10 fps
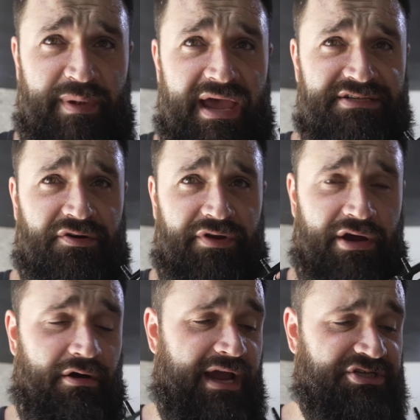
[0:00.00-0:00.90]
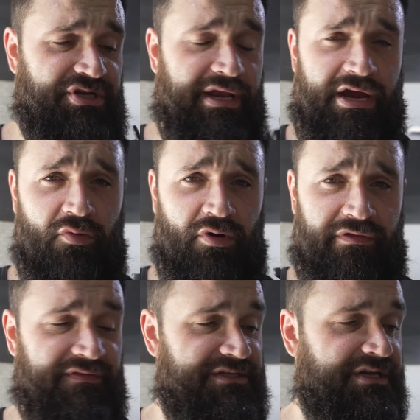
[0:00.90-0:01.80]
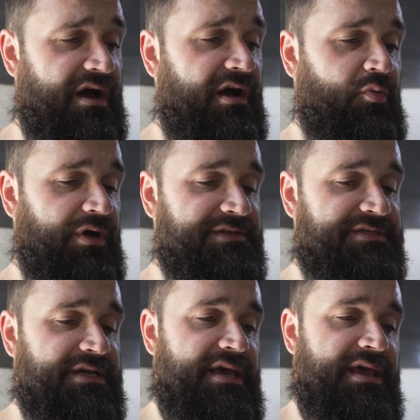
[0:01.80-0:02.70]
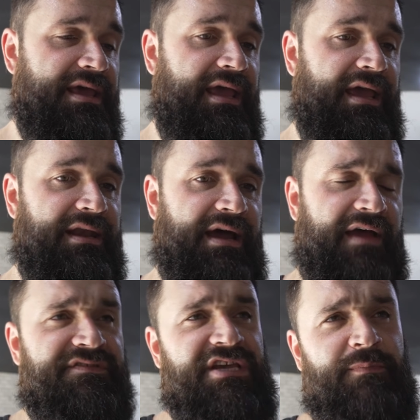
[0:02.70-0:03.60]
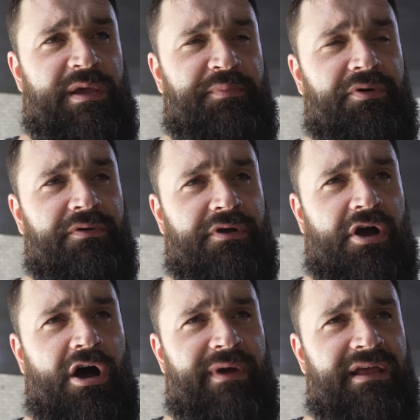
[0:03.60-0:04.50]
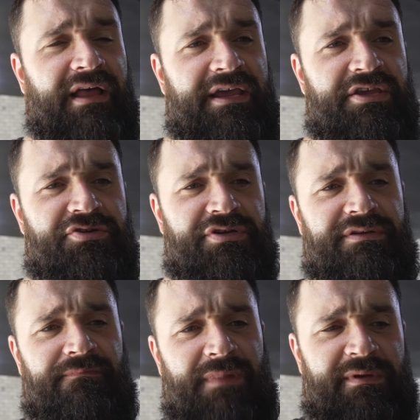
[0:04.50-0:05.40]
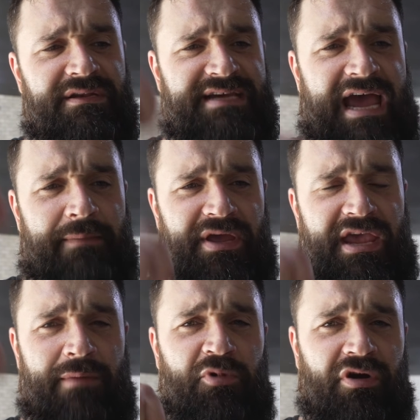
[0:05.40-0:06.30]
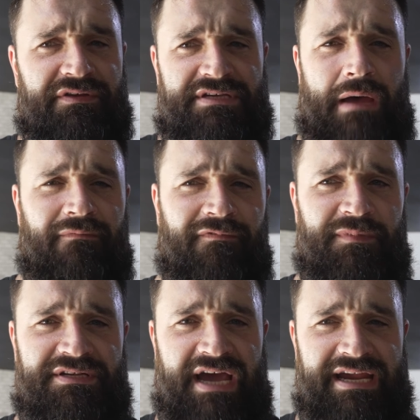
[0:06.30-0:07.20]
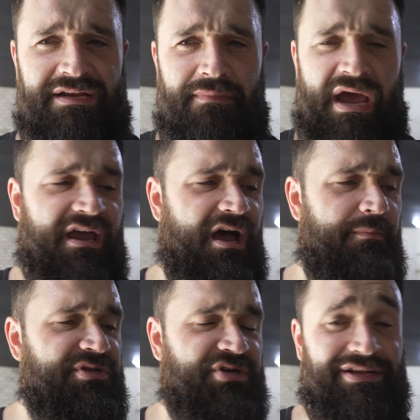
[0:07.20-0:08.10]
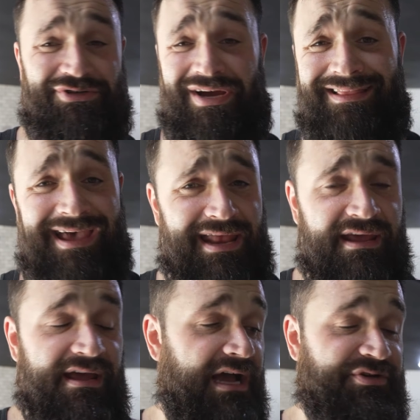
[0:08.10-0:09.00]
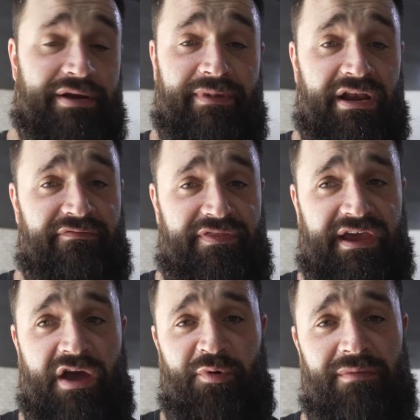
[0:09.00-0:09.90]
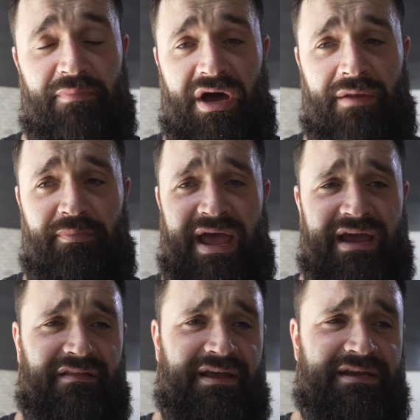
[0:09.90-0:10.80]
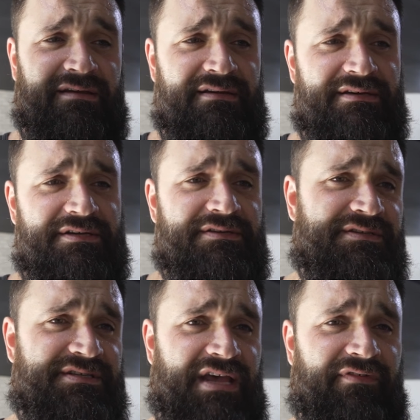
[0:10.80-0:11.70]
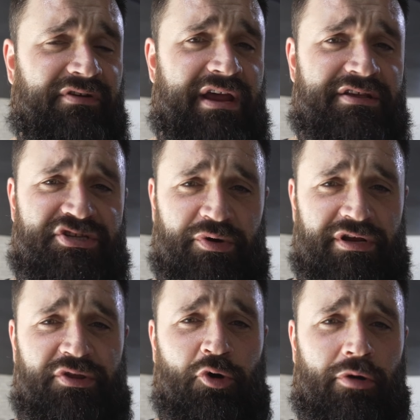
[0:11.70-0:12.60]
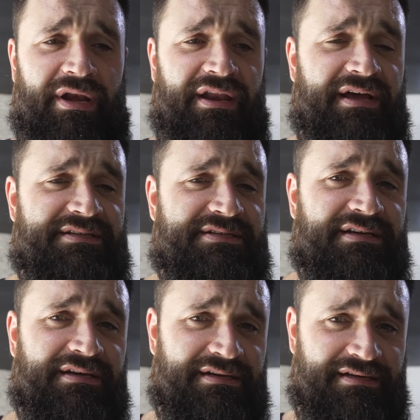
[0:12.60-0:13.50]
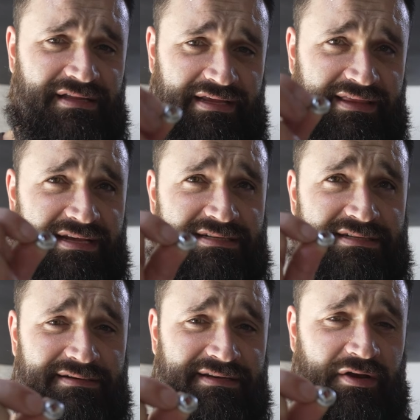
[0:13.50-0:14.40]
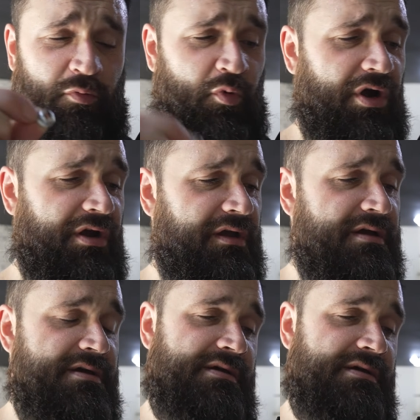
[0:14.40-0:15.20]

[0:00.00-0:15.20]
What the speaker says: pegs on here are actually narrower than the stock ones, and I've seen people comment like you should maybe tap a hammer on the top of them to tighten them back up, and I tried that. I tried about everything. I went and bought a pack of like 7 or 8 assorted Dorman nuts like this. Didn't work.